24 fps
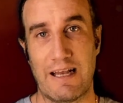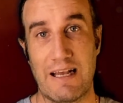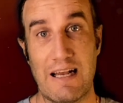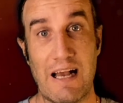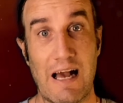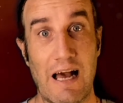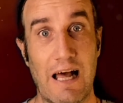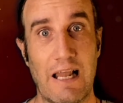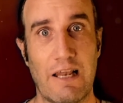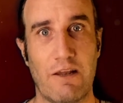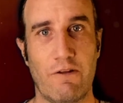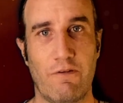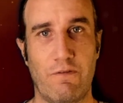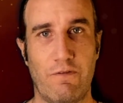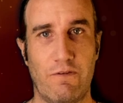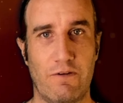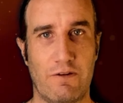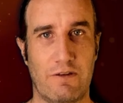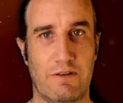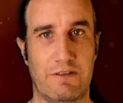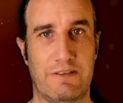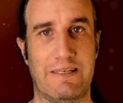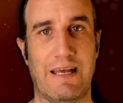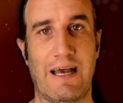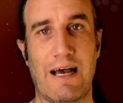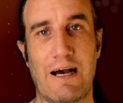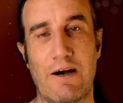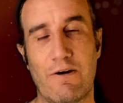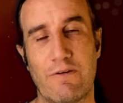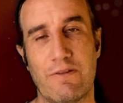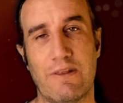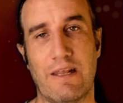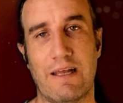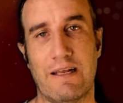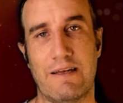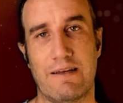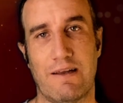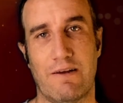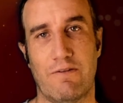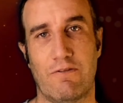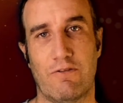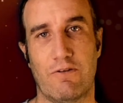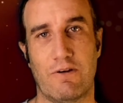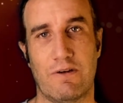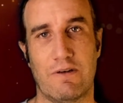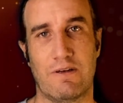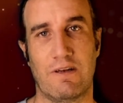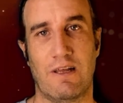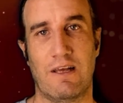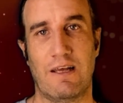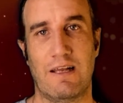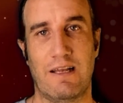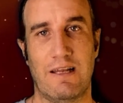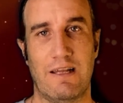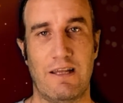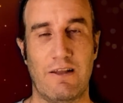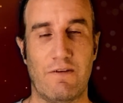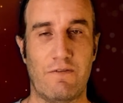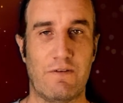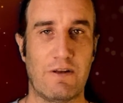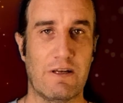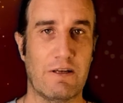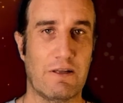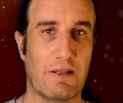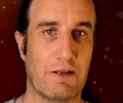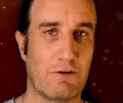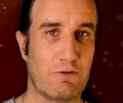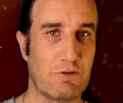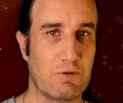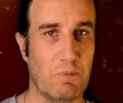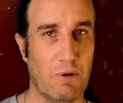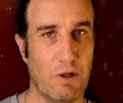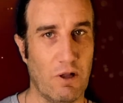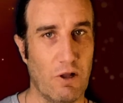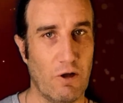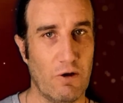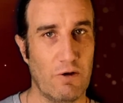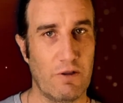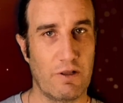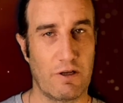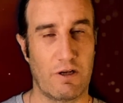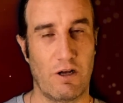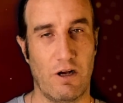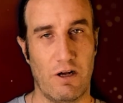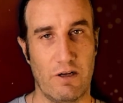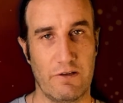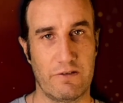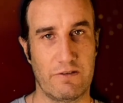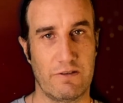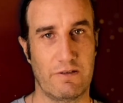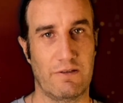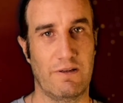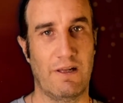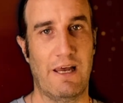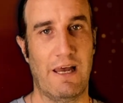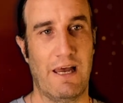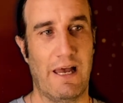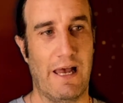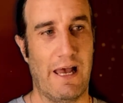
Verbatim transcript: colorful town that everyone lived in that was below the castle.